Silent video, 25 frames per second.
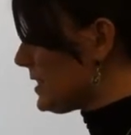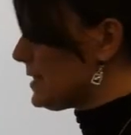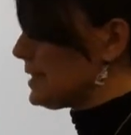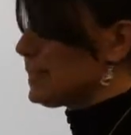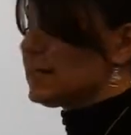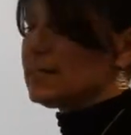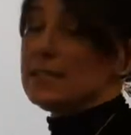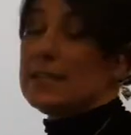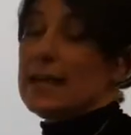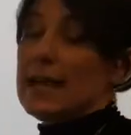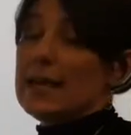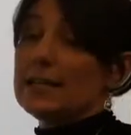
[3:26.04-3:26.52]
to
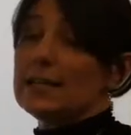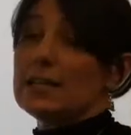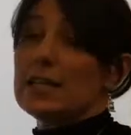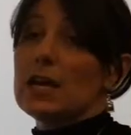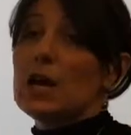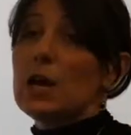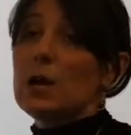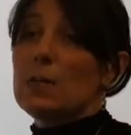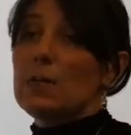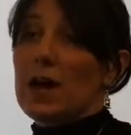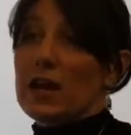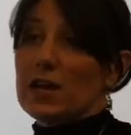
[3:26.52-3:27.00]
success
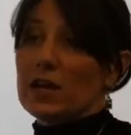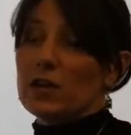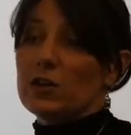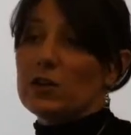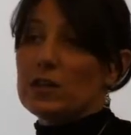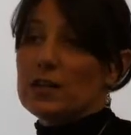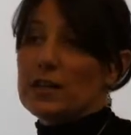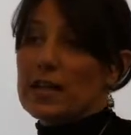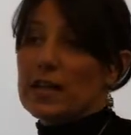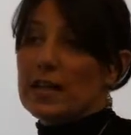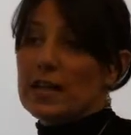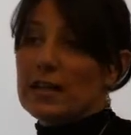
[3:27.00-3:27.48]
by
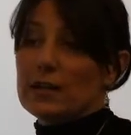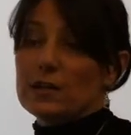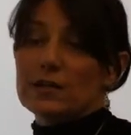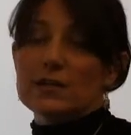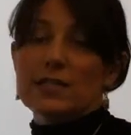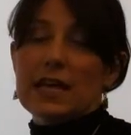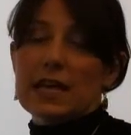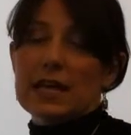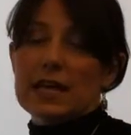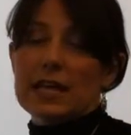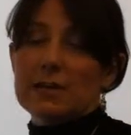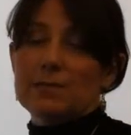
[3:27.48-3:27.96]

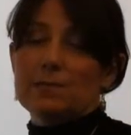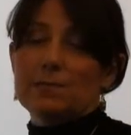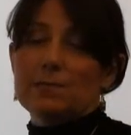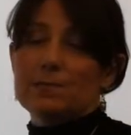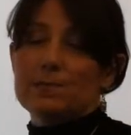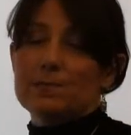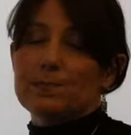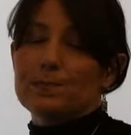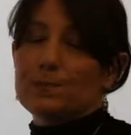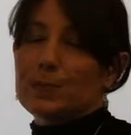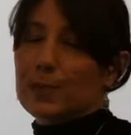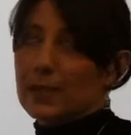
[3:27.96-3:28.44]
setting in
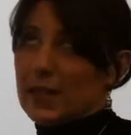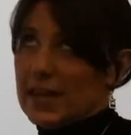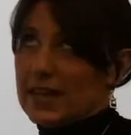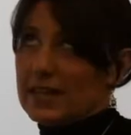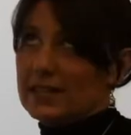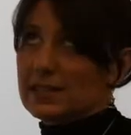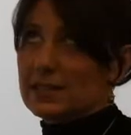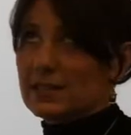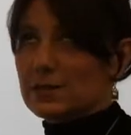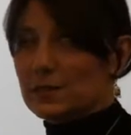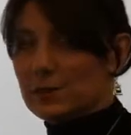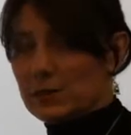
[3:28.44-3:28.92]

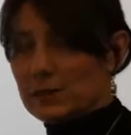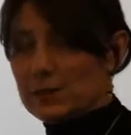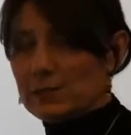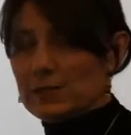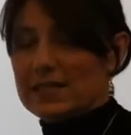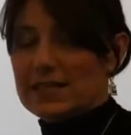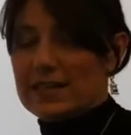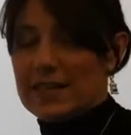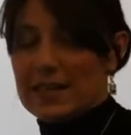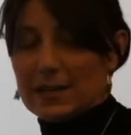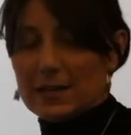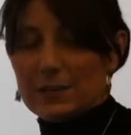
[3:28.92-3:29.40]

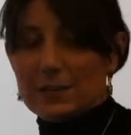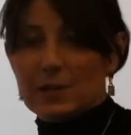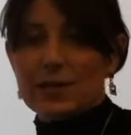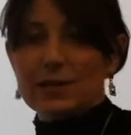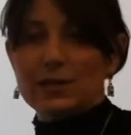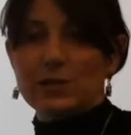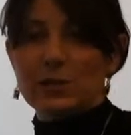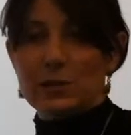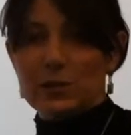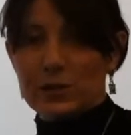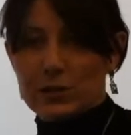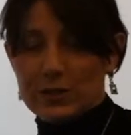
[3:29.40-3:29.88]

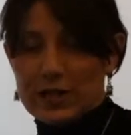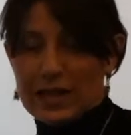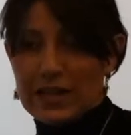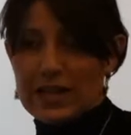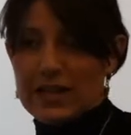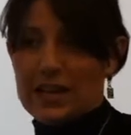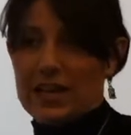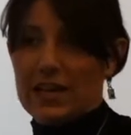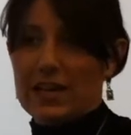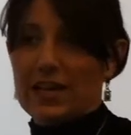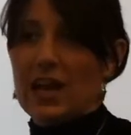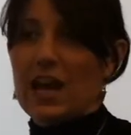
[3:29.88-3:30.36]
place or
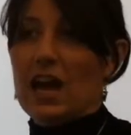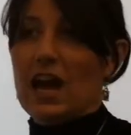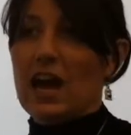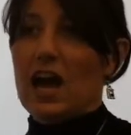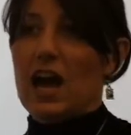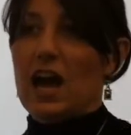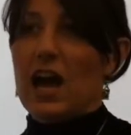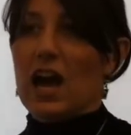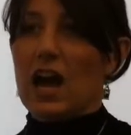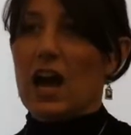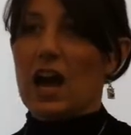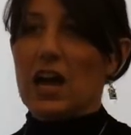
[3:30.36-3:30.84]
creating
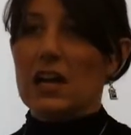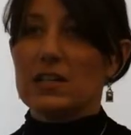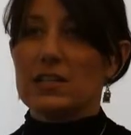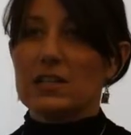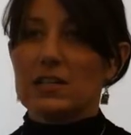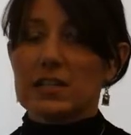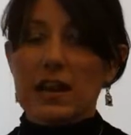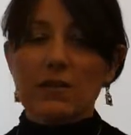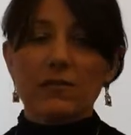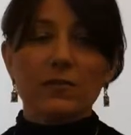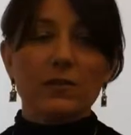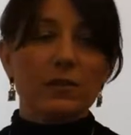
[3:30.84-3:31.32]

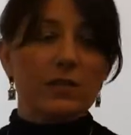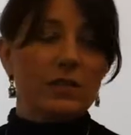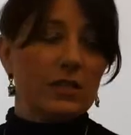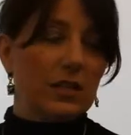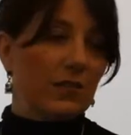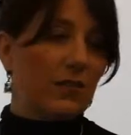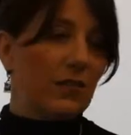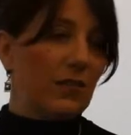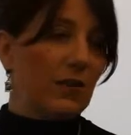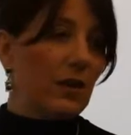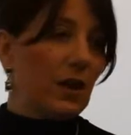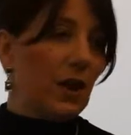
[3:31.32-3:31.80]
several
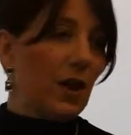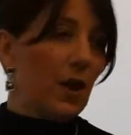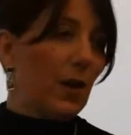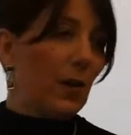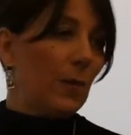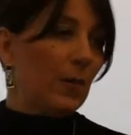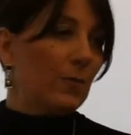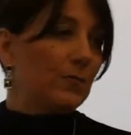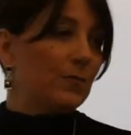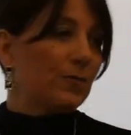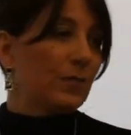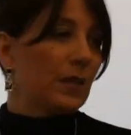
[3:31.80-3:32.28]
different
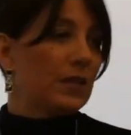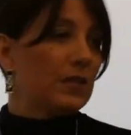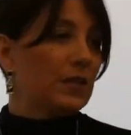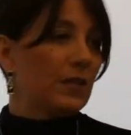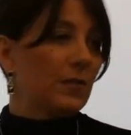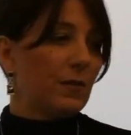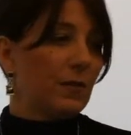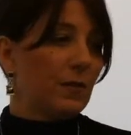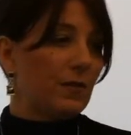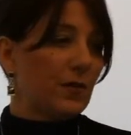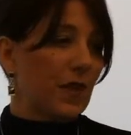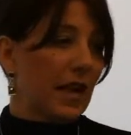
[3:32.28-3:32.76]

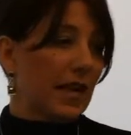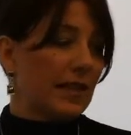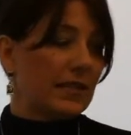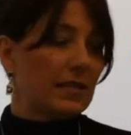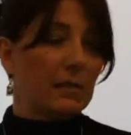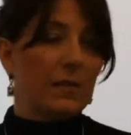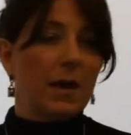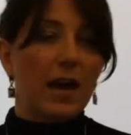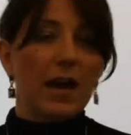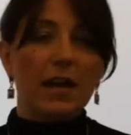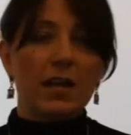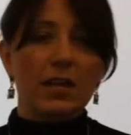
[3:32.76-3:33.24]

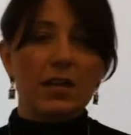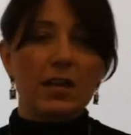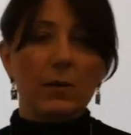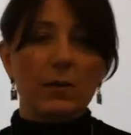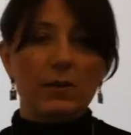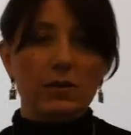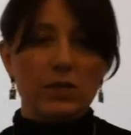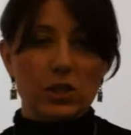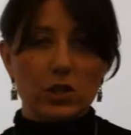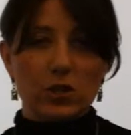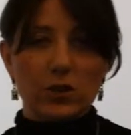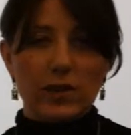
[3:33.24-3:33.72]
things. I'm not going to
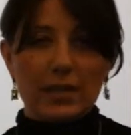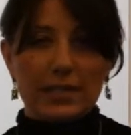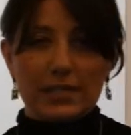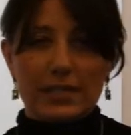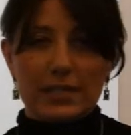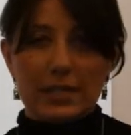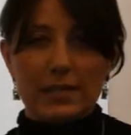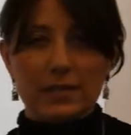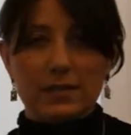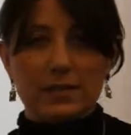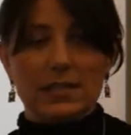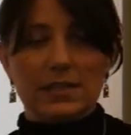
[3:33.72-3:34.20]
go into great
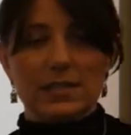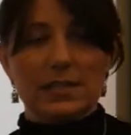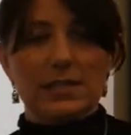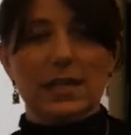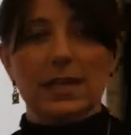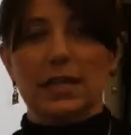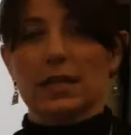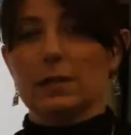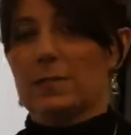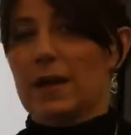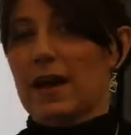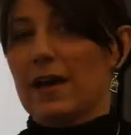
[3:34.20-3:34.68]

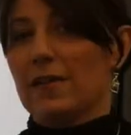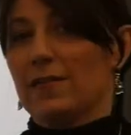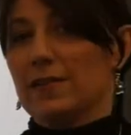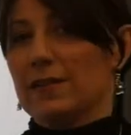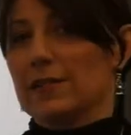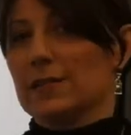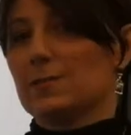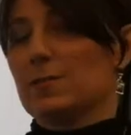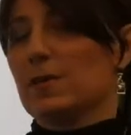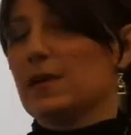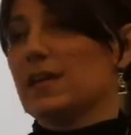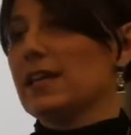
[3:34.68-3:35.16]
detail about
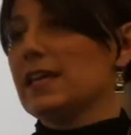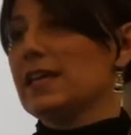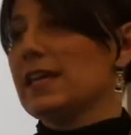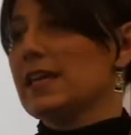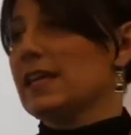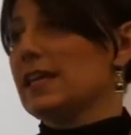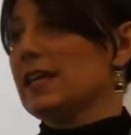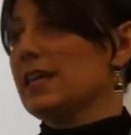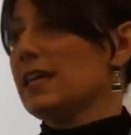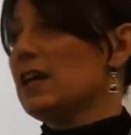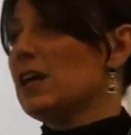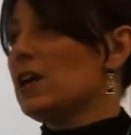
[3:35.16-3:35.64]
this, but
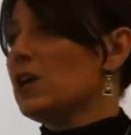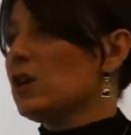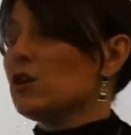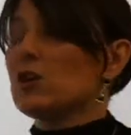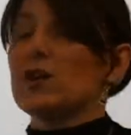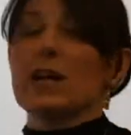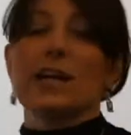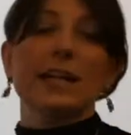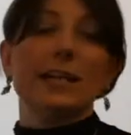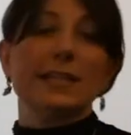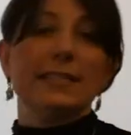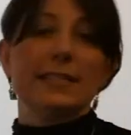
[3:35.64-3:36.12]
he
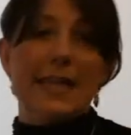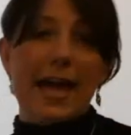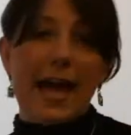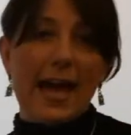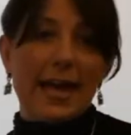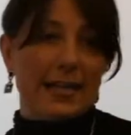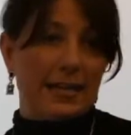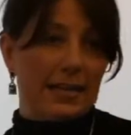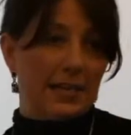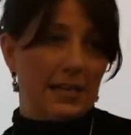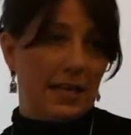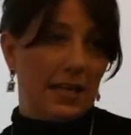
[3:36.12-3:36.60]
created
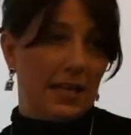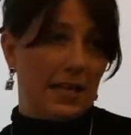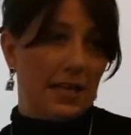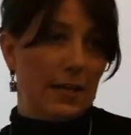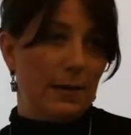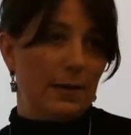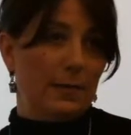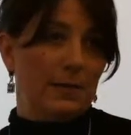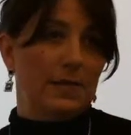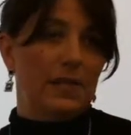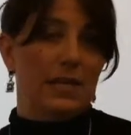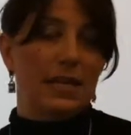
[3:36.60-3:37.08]
data
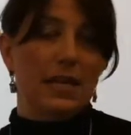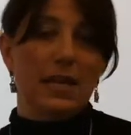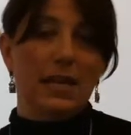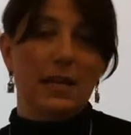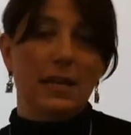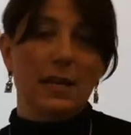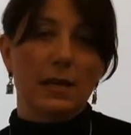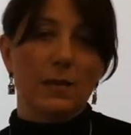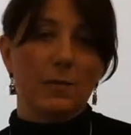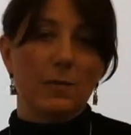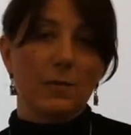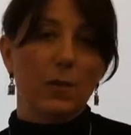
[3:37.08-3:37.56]
teams.
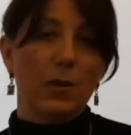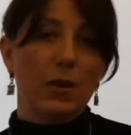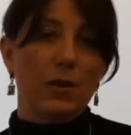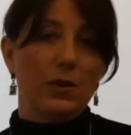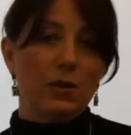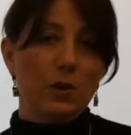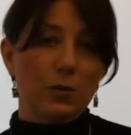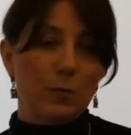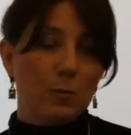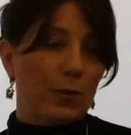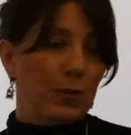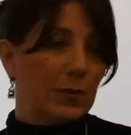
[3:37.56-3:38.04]
He
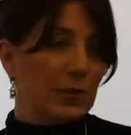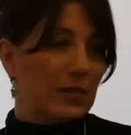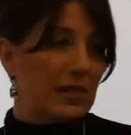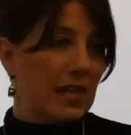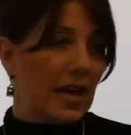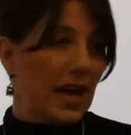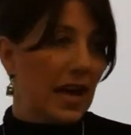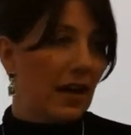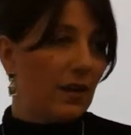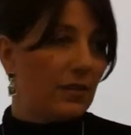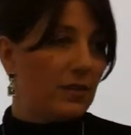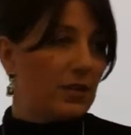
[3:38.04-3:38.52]
put new
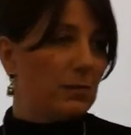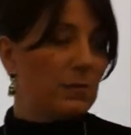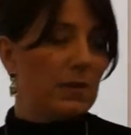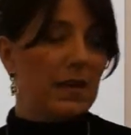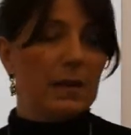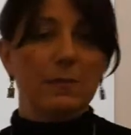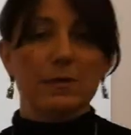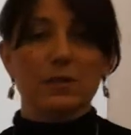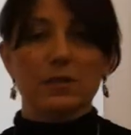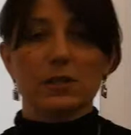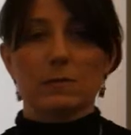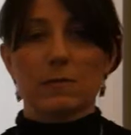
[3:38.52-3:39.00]
personnel to
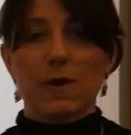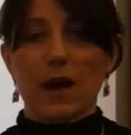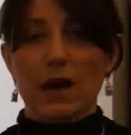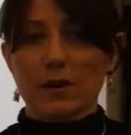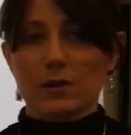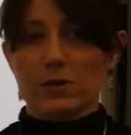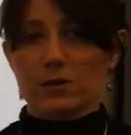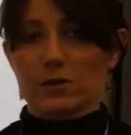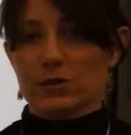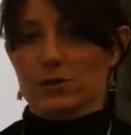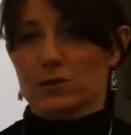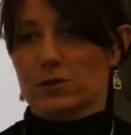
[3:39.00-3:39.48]
be able to
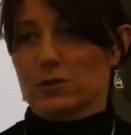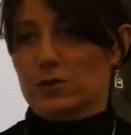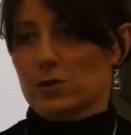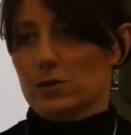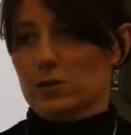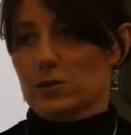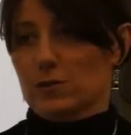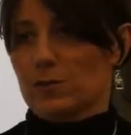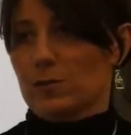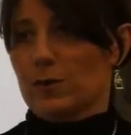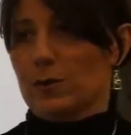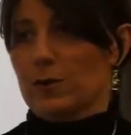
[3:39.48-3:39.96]
monitor
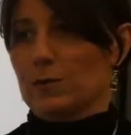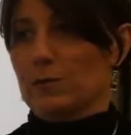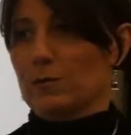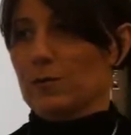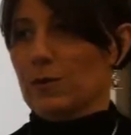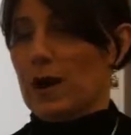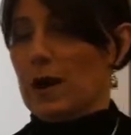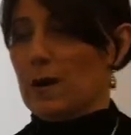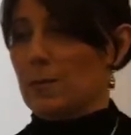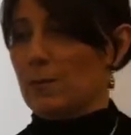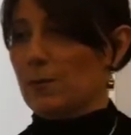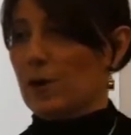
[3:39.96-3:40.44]
student
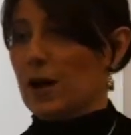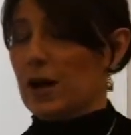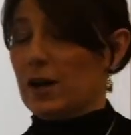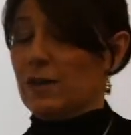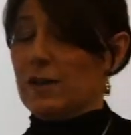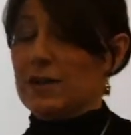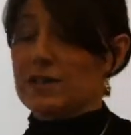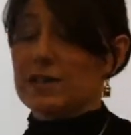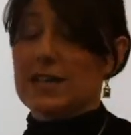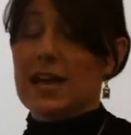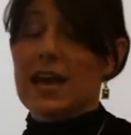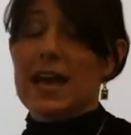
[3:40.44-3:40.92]

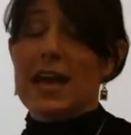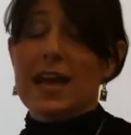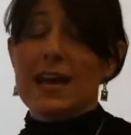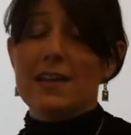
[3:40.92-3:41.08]
progress.